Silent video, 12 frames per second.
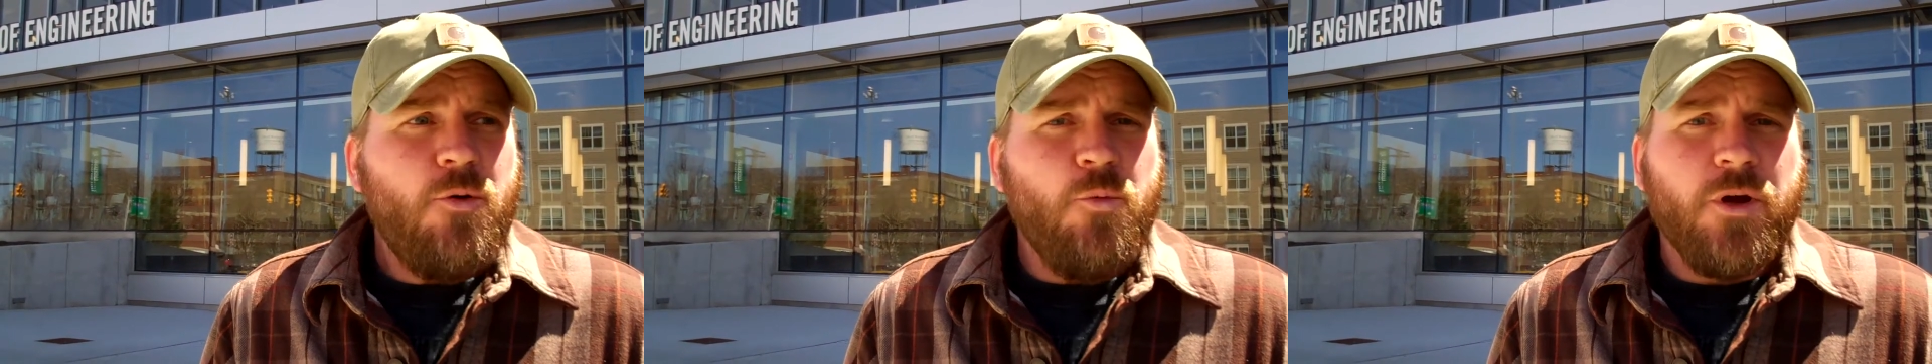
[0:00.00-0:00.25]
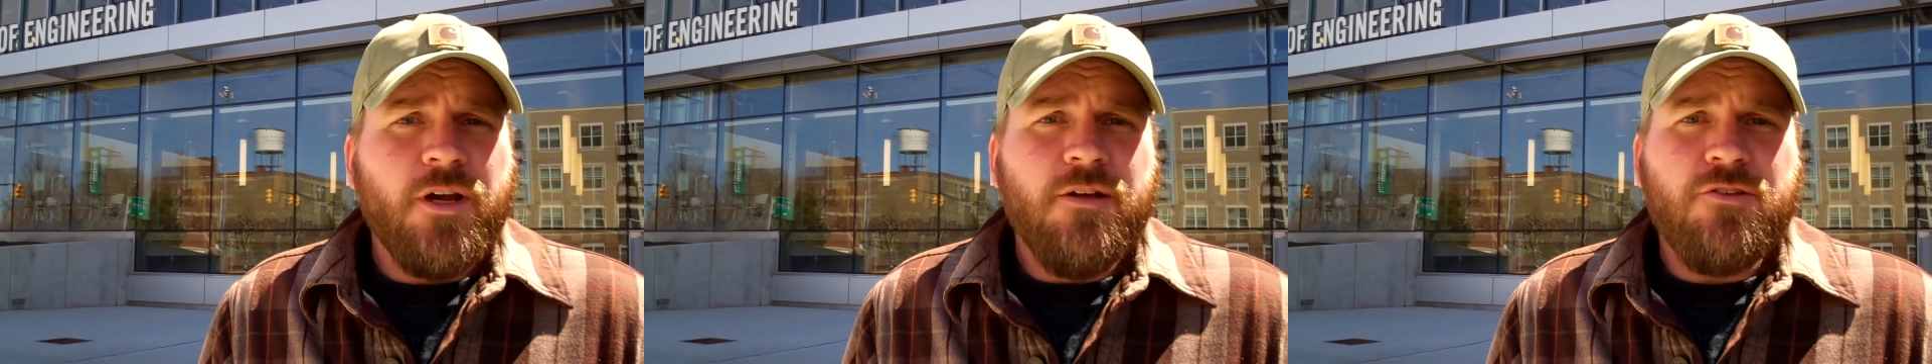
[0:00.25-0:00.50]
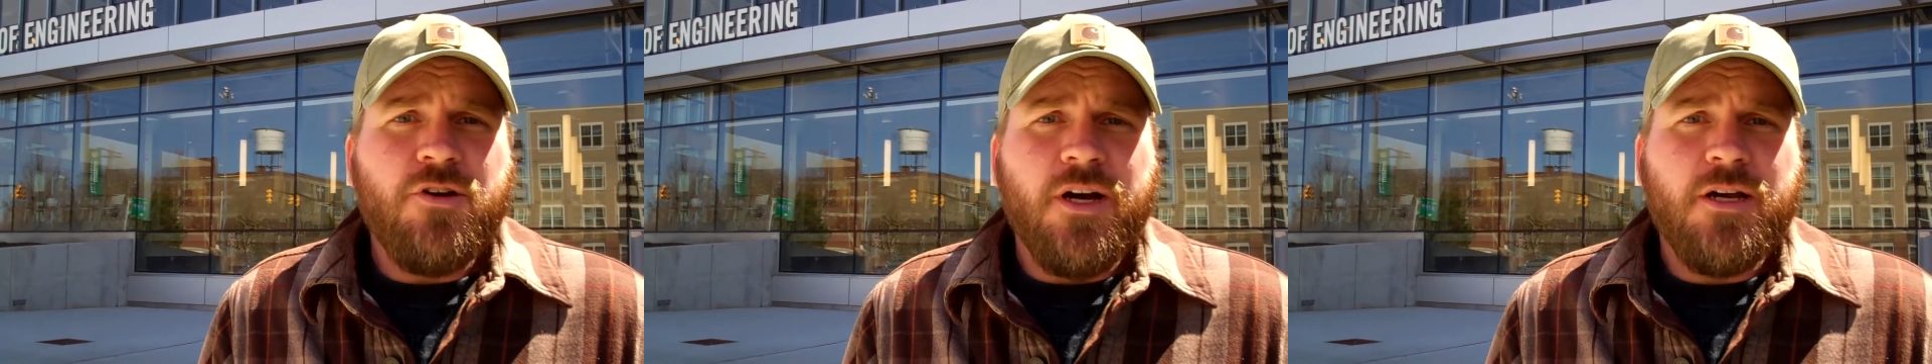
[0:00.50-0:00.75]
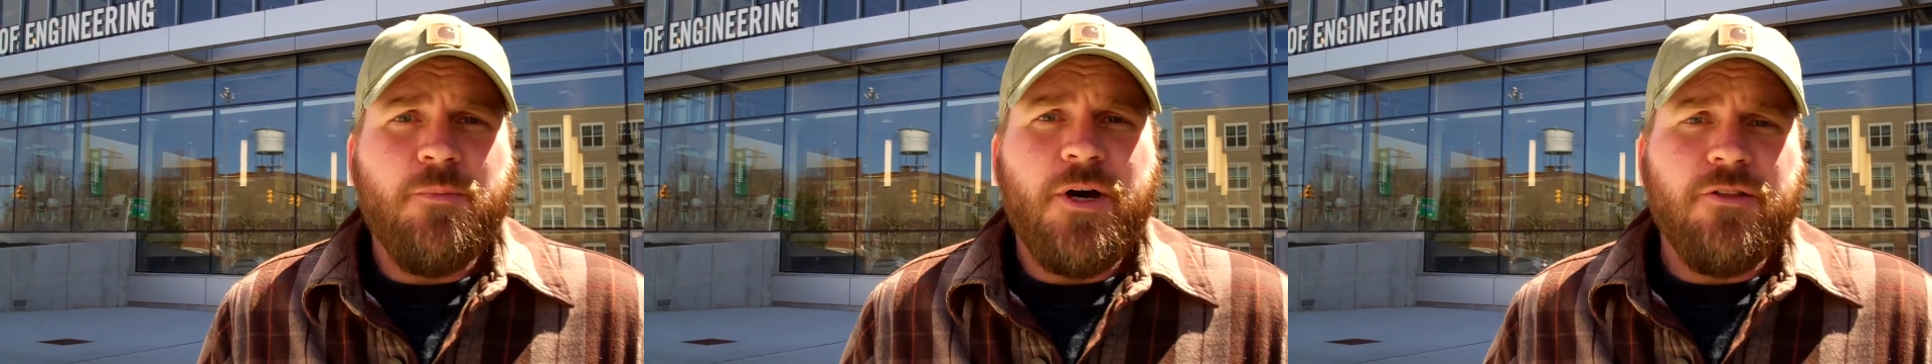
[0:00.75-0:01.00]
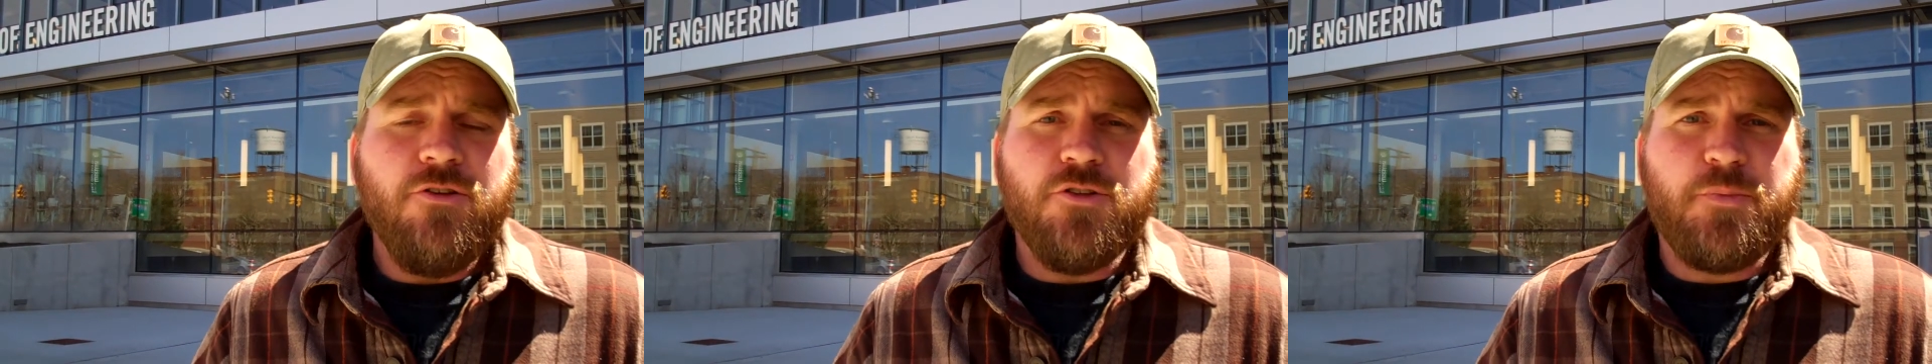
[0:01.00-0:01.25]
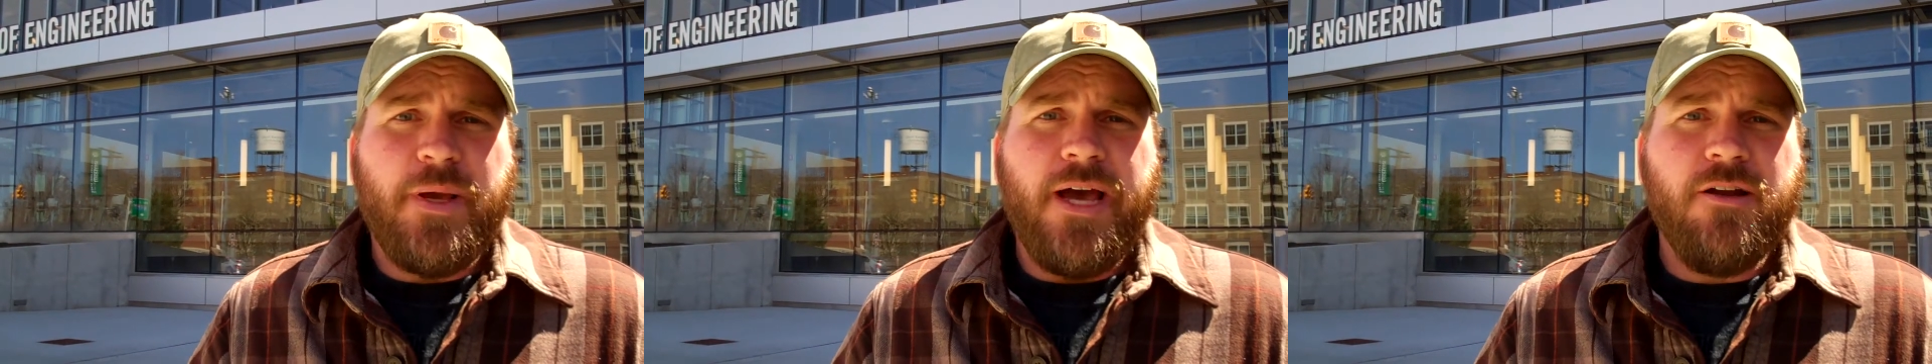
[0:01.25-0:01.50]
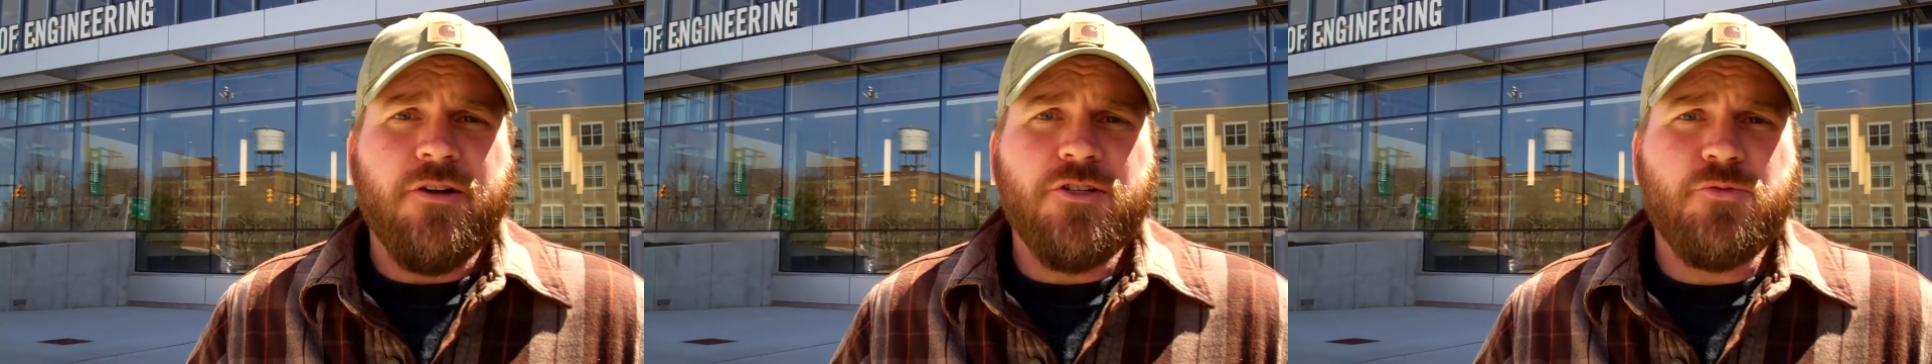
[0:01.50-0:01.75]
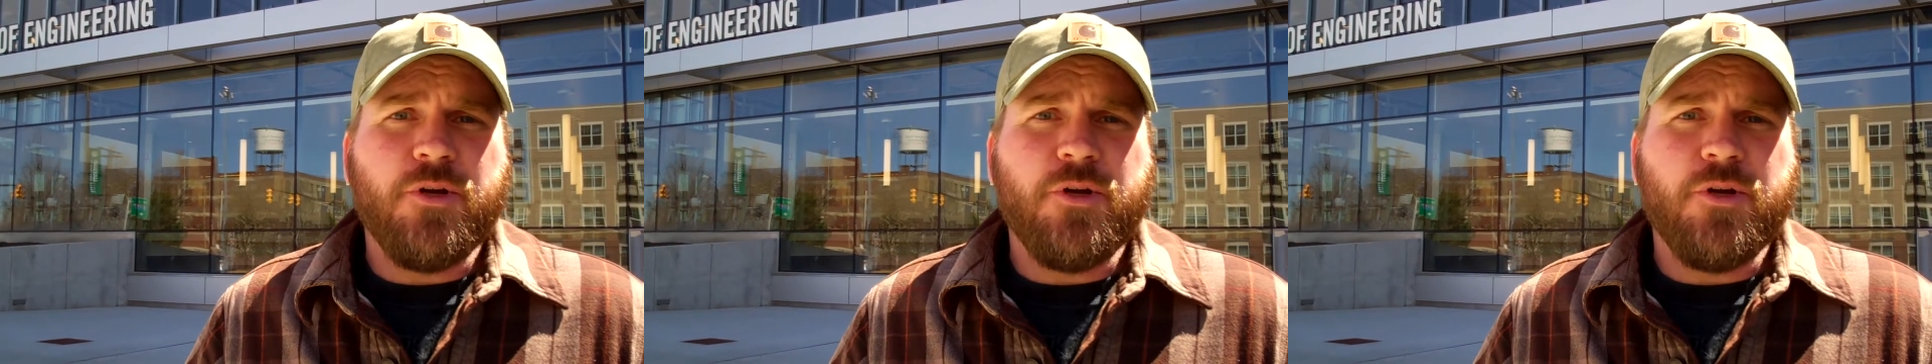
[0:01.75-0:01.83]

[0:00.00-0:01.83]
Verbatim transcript: we're going to talk about those patterns.